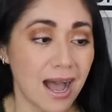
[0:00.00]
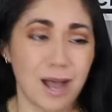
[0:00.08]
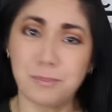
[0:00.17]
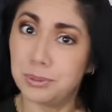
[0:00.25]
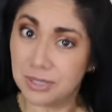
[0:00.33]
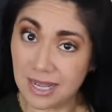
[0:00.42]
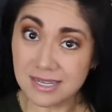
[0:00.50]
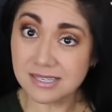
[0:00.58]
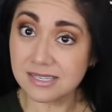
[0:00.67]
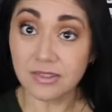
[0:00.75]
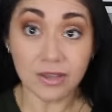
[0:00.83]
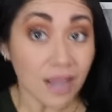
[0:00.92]
Uh,
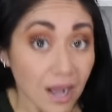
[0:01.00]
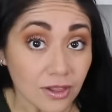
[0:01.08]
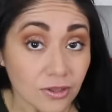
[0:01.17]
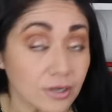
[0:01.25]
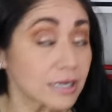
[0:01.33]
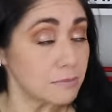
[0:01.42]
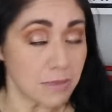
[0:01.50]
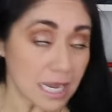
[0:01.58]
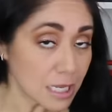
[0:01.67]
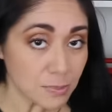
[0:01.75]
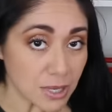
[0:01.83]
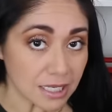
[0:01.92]
plus, the color, in my
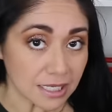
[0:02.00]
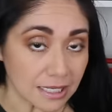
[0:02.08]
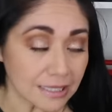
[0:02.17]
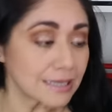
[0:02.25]
opinion,